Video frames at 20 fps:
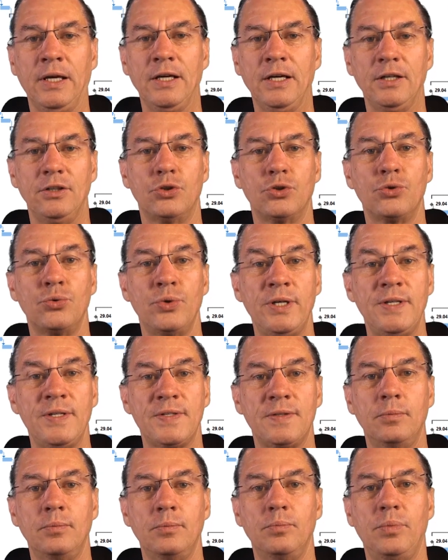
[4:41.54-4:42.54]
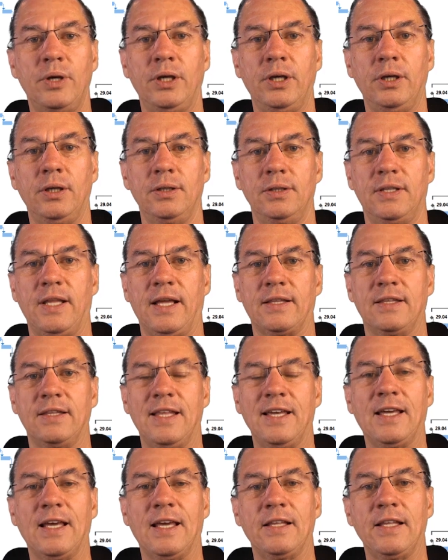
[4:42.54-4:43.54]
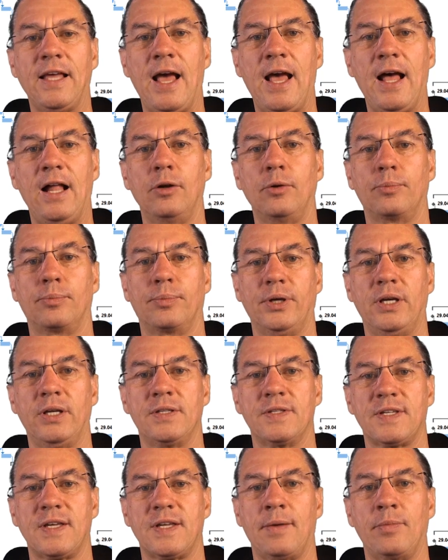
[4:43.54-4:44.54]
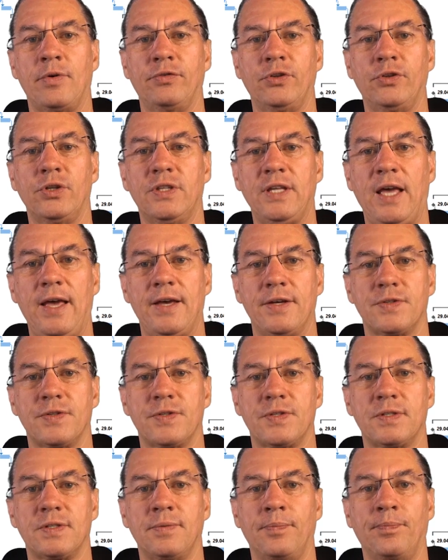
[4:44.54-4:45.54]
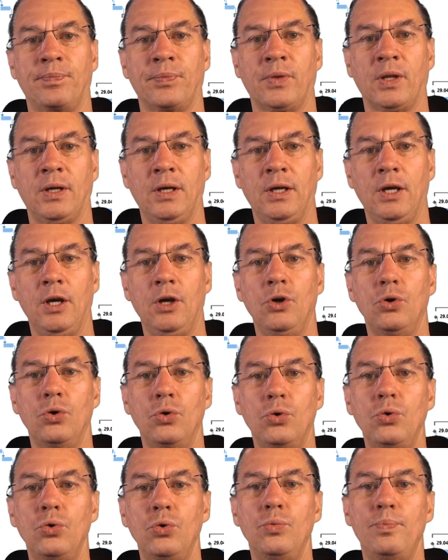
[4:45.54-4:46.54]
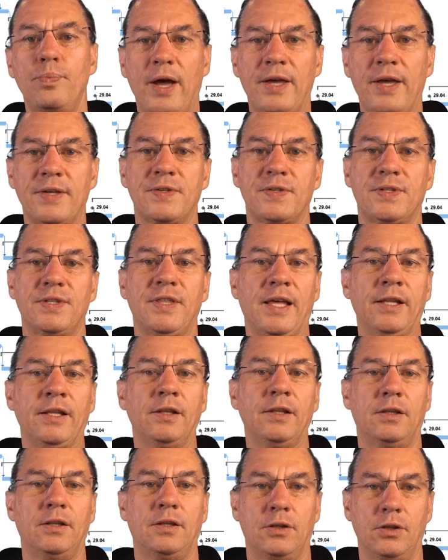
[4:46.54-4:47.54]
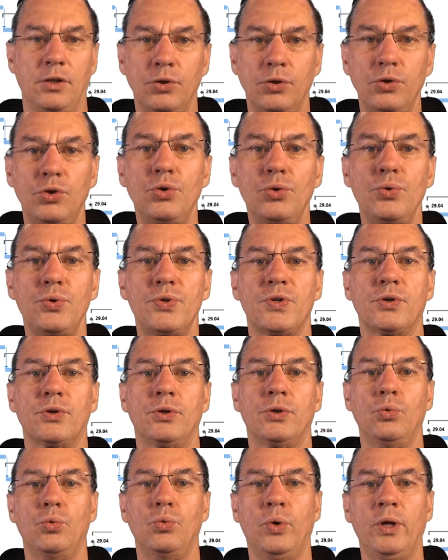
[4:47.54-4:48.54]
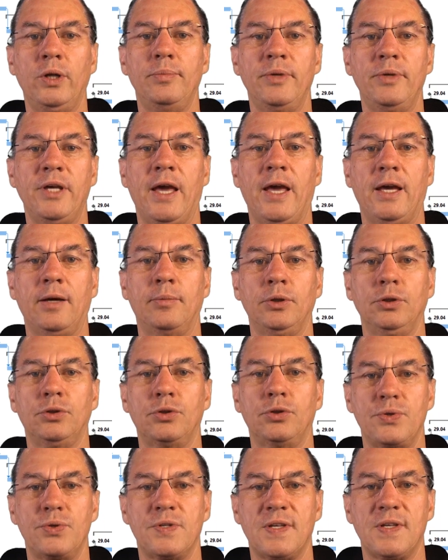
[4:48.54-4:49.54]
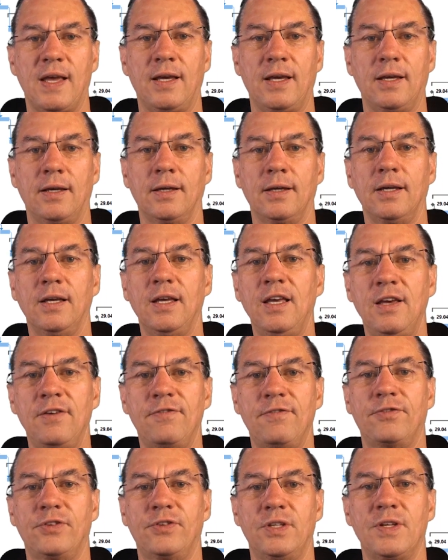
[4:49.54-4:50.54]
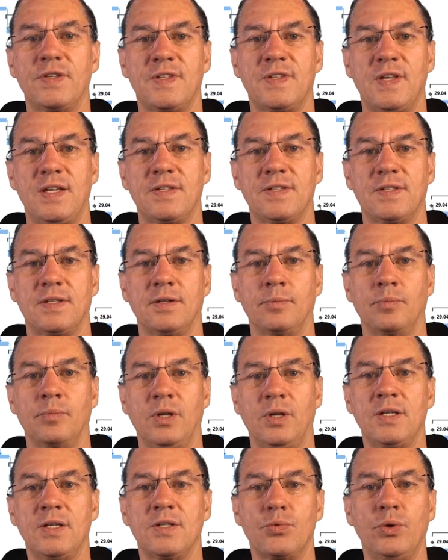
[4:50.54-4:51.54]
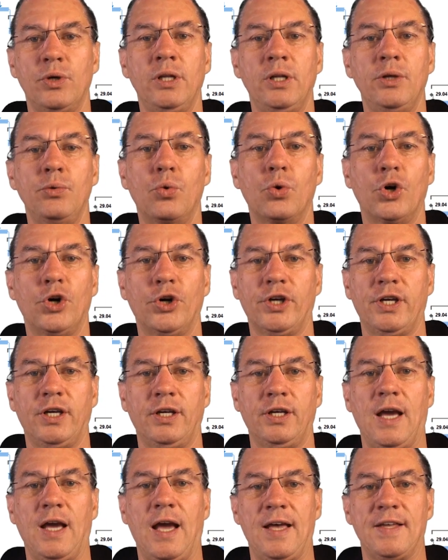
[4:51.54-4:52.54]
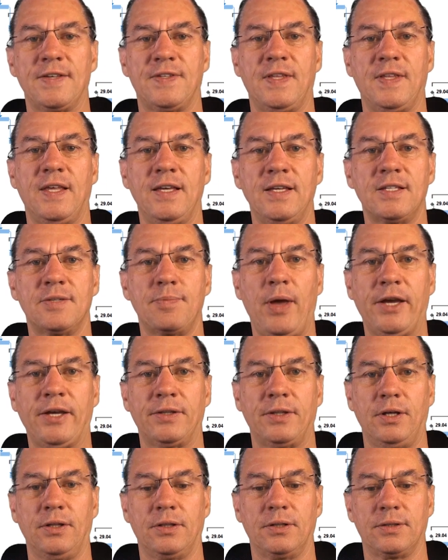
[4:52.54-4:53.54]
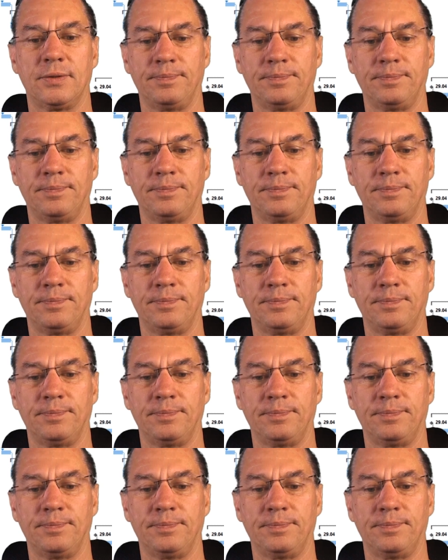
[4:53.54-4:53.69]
The reason being that they can help in some of the tests. Who best than the user will be able to say if the system is really working as they expect it?